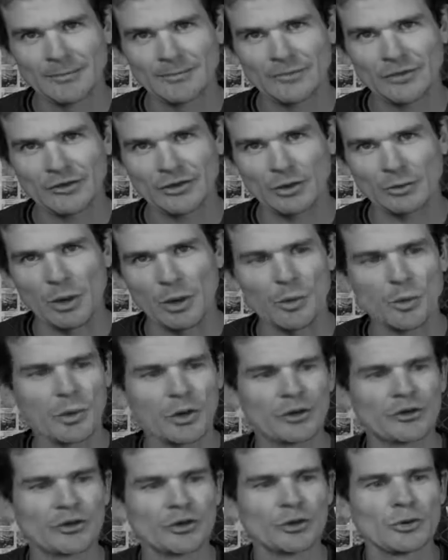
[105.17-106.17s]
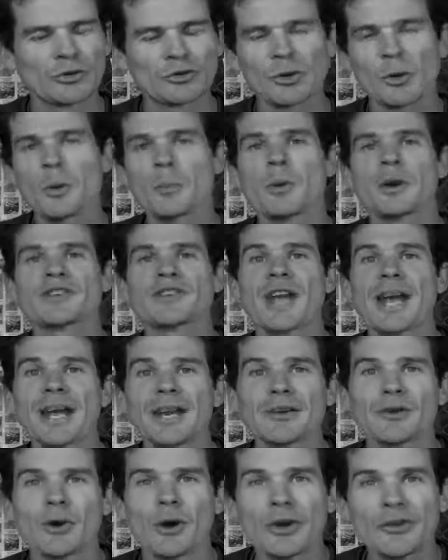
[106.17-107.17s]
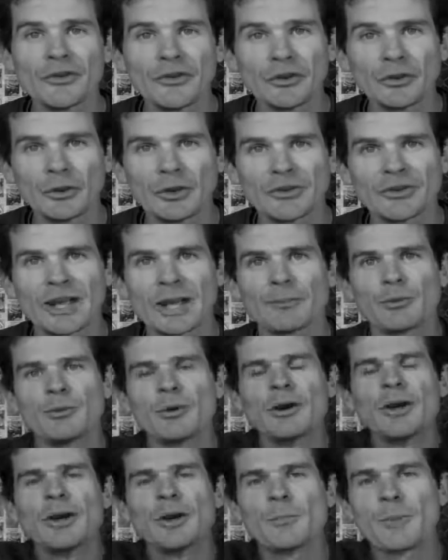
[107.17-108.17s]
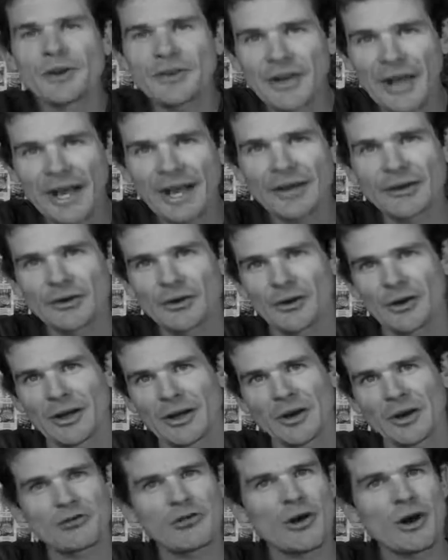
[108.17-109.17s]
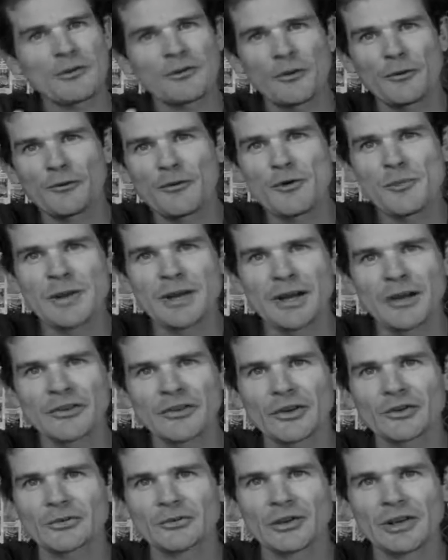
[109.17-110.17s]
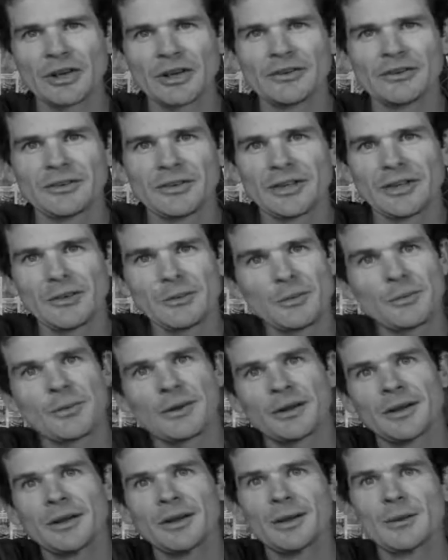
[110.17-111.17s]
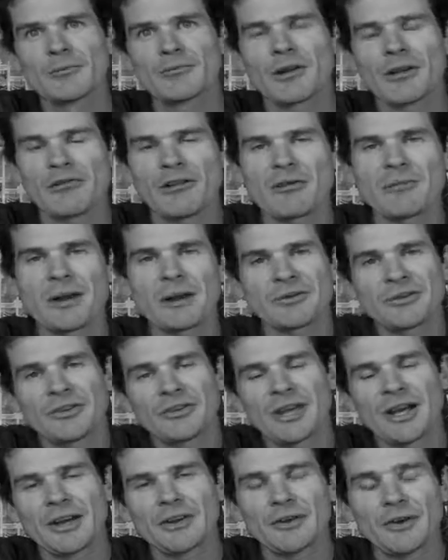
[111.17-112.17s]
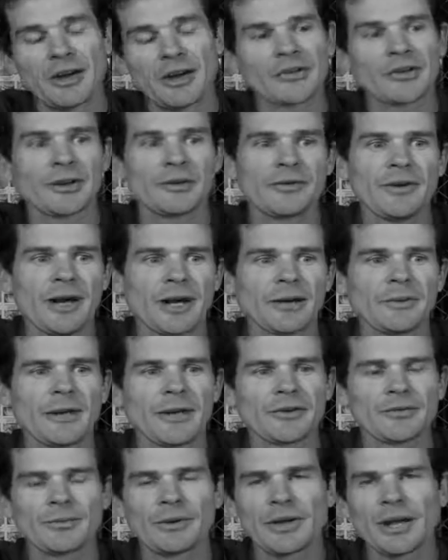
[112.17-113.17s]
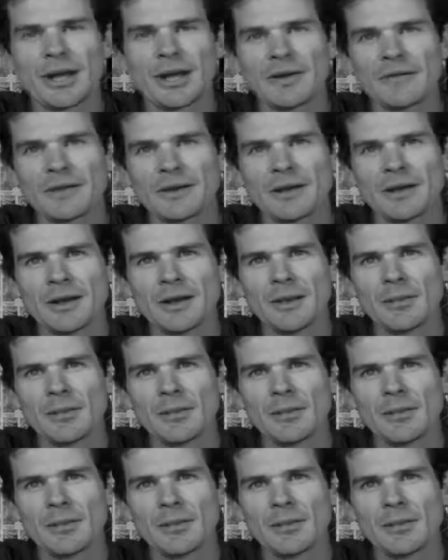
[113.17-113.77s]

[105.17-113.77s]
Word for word: So what we want to do is, oh, when my dad died, this is a good example. My dad died. I cried for a few minutes. I was really, you know, when my brother rang me up said dad died, I was like, fuck, man, that's pretty heavy.